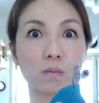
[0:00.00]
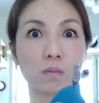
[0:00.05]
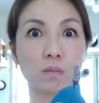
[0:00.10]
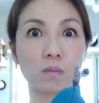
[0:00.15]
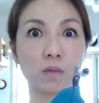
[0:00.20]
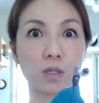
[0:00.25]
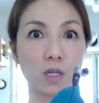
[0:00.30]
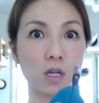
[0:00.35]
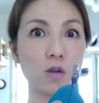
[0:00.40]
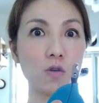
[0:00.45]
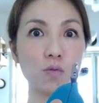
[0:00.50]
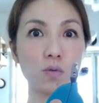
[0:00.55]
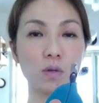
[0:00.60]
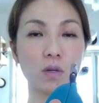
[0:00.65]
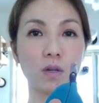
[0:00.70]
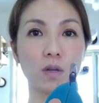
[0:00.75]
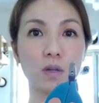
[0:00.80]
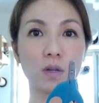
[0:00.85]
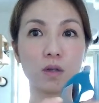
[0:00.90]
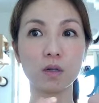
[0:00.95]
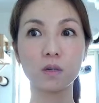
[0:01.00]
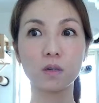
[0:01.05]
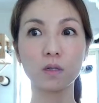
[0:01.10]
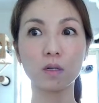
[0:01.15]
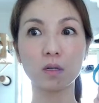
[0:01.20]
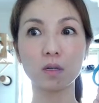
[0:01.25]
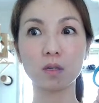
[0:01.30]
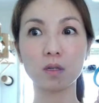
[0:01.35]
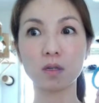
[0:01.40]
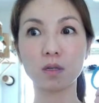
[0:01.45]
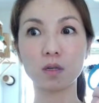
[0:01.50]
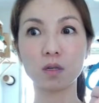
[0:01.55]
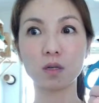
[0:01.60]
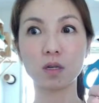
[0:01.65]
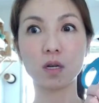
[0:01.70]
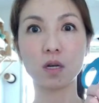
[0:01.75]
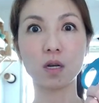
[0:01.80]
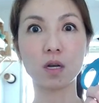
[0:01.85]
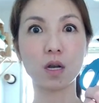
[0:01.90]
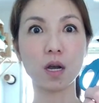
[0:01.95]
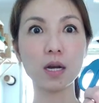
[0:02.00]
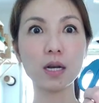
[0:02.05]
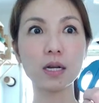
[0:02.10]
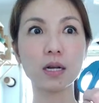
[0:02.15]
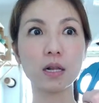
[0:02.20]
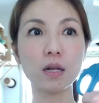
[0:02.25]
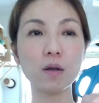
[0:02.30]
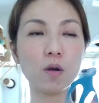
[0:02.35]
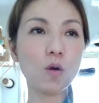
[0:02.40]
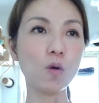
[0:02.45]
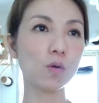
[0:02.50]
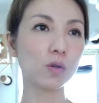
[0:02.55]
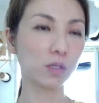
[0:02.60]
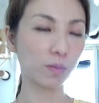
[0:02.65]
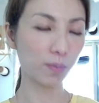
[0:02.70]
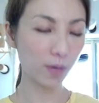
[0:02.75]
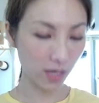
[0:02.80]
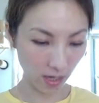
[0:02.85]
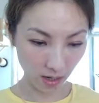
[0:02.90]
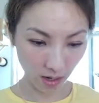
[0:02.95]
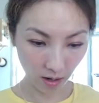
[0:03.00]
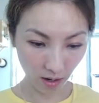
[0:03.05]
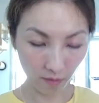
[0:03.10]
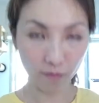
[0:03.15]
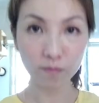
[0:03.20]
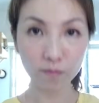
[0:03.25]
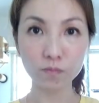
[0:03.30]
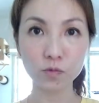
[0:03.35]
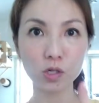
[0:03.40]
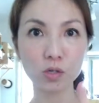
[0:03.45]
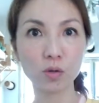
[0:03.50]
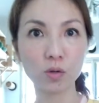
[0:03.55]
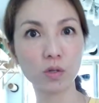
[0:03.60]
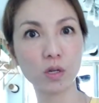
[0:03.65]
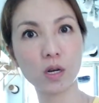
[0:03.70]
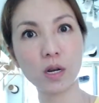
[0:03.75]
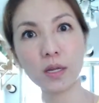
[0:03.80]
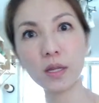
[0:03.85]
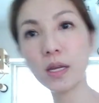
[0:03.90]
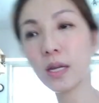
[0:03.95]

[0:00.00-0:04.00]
Oh, got a clip. Oh, speaking of, just hold on. I think I